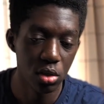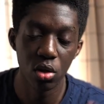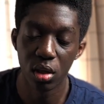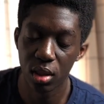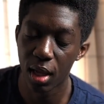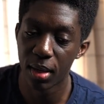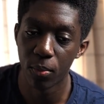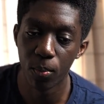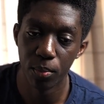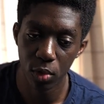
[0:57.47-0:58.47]
Got
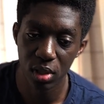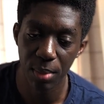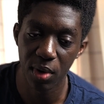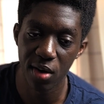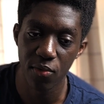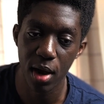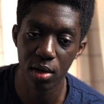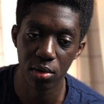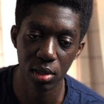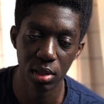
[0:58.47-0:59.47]
Samurai of
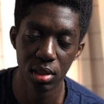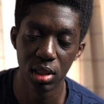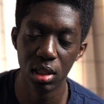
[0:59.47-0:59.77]
Wano and